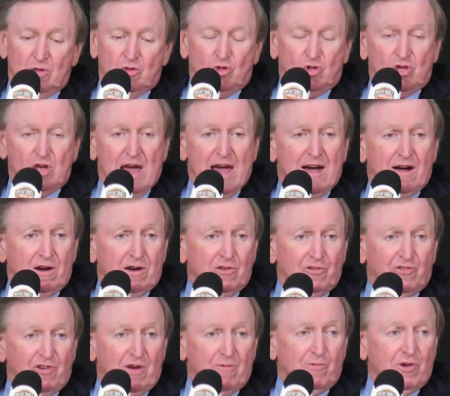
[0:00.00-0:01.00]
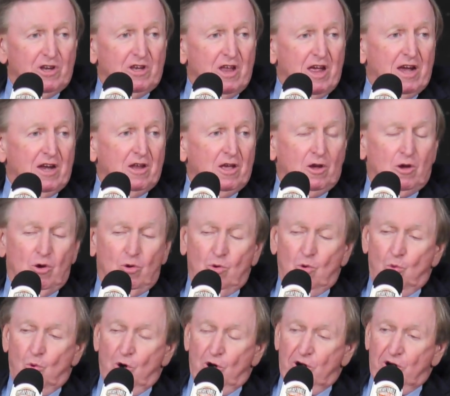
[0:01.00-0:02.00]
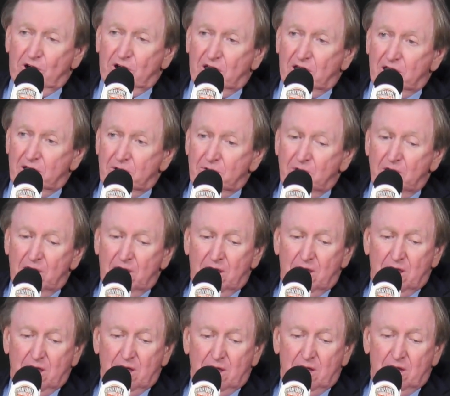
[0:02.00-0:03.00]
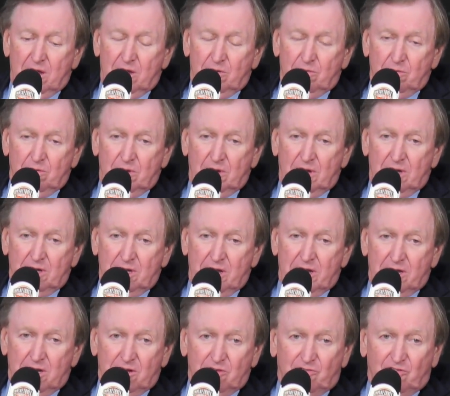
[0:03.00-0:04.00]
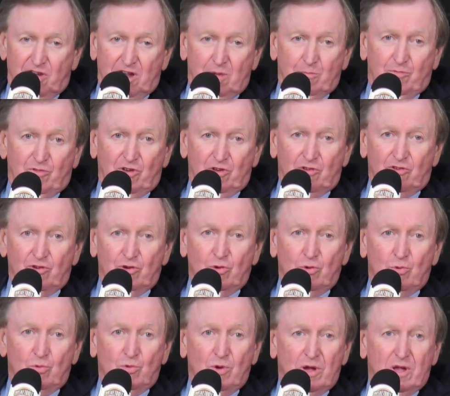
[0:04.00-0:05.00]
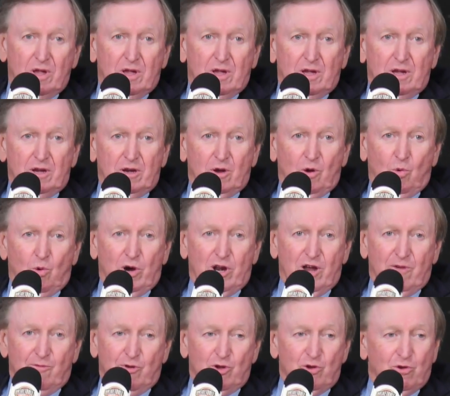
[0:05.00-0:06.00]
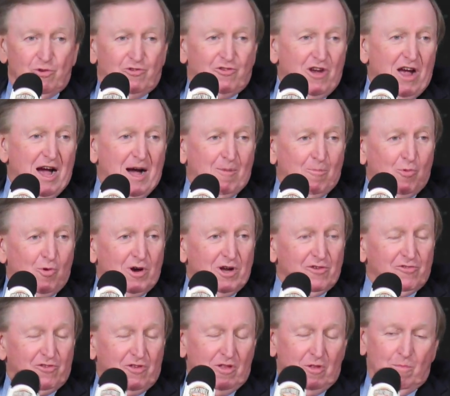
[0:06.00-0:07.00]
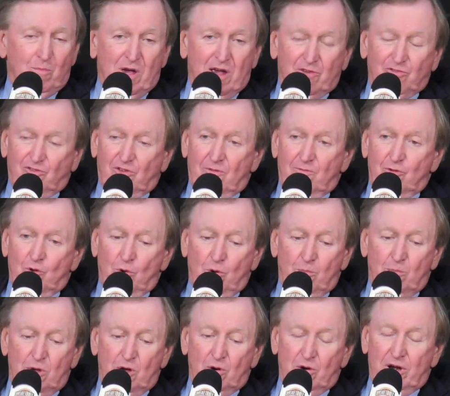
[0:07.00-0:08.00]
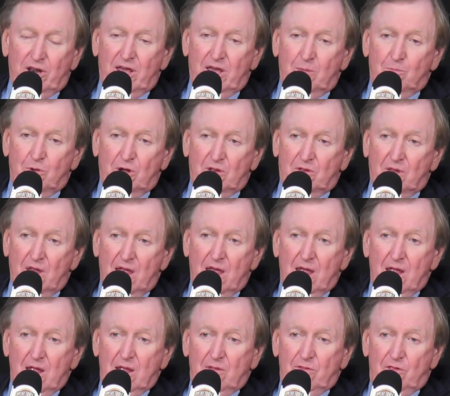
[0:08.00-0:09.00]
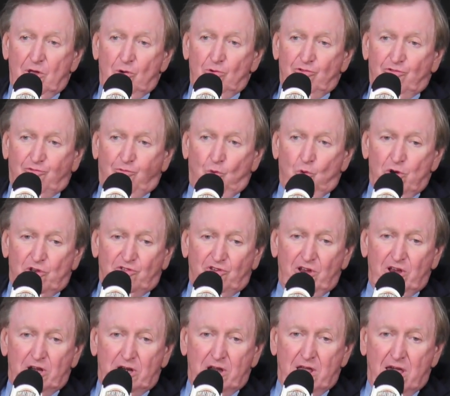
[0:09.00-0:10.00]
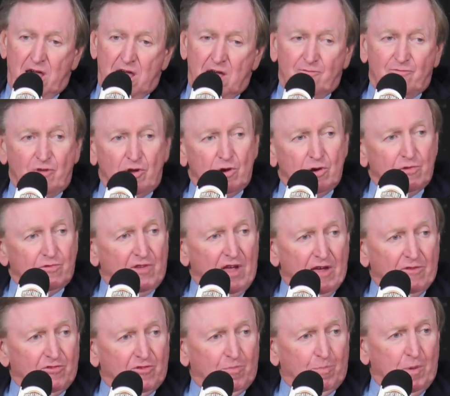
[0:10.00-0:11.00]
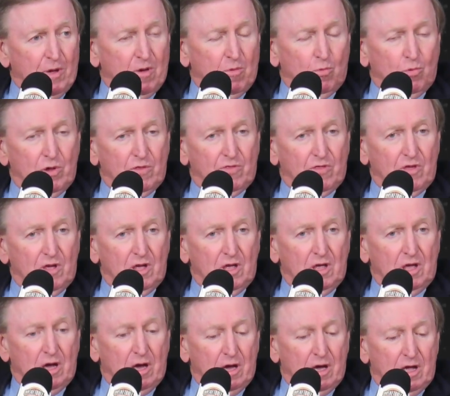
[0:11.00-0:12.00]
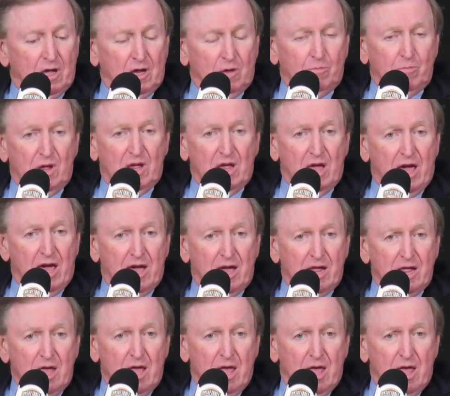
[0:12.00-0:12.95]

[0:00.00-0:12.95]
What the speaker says: challenge every day to go to work and attempt to do whatever your job was to the best of your ability. But those 14 and a half years I spent with the NBA